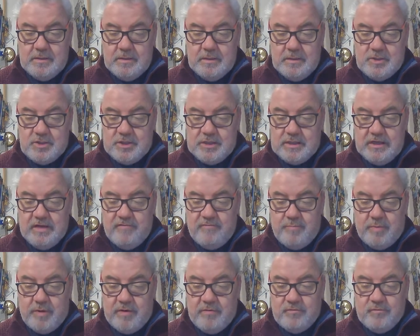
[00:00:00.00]
She gave
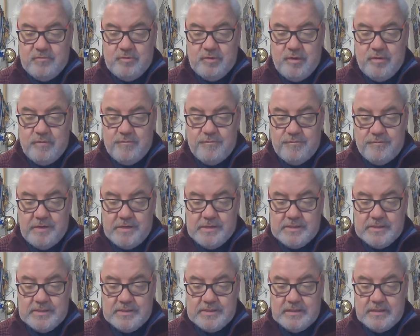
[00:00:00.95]
birth to her
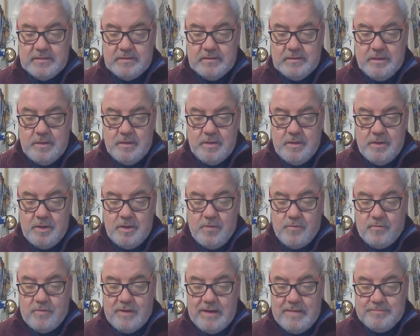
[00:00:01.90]
first son,
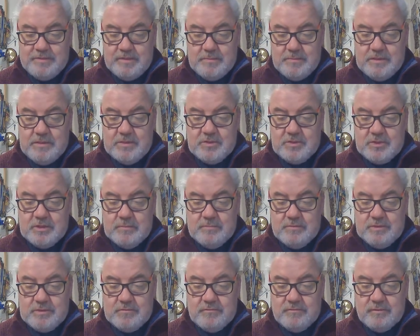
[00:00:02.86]
wrapped him in
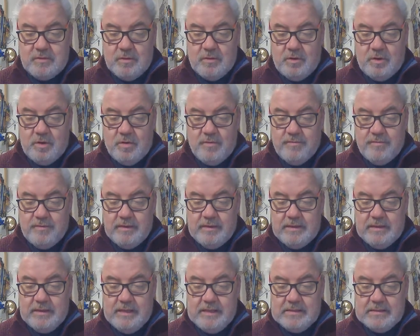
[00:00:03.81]
strips of cloth, and
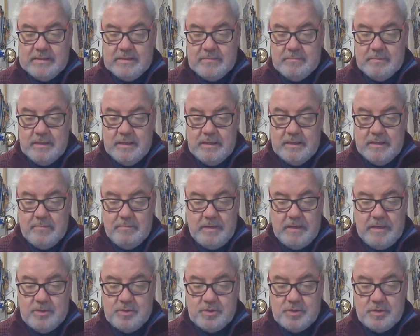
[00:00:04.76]
laid him in a
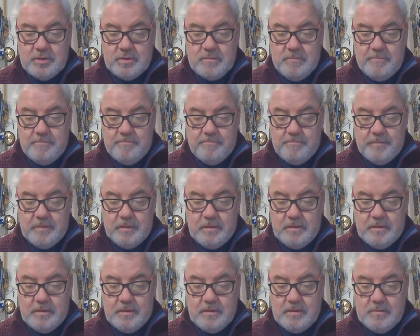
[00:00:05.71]
manger.
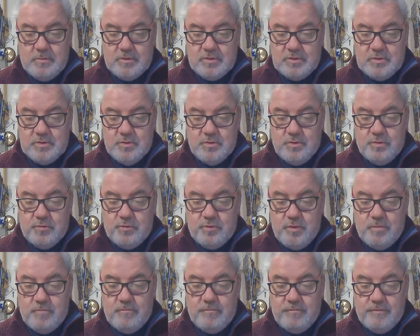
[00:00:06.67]
There was no
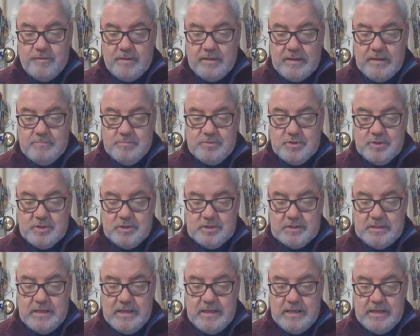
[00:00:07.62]
room for them to
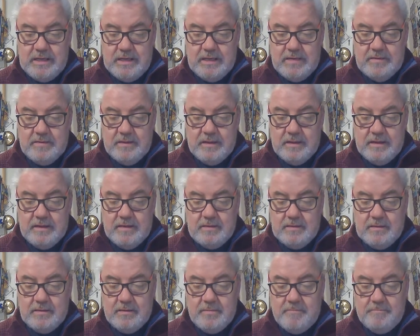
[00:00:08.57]
stay in the inn.